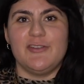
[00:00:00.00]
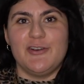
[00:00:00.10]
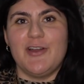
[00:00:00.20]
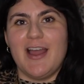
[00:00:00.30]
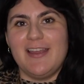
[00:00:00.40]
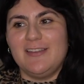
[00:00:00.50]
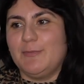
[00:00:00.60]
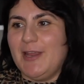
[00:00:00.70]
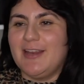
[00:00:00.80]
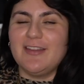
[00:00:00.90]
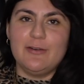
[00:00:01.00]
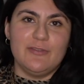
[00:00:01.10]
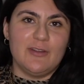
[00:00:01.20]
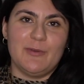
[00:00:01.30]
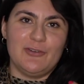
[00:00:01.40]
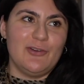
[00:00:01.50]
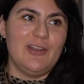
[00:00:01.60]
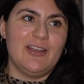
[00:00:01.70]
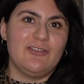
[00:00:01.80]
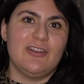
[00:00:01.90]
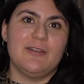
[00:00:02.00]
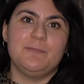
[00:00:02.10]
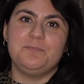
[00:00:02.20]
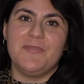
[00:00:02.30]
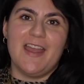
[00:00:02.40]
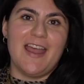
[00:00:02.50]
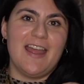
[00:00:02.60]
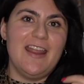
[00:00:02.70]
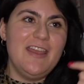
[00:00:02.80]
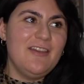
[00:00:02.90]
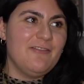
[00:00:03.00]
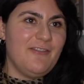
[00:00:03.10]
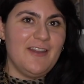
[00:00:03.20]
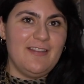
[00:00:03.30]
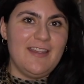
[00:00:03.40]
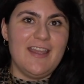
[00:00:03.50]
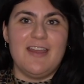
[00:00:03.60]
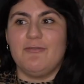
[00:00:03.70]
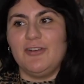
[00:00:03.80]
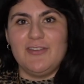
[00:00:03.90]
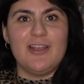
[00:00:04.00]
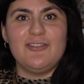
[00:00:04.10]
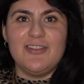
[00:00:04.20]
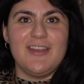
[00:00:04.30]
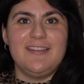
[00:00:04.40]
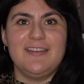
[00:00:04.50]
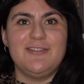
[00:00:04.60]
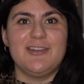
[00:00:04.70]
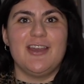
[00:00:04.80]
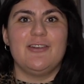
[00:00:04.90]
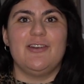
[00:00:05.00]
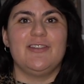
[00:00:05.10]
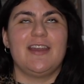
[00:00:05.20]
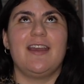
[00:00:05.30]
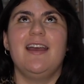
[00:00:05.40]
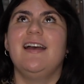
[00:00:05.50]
you know, I explained that it was a special collection that Fendi and Versace, they did together. I was like,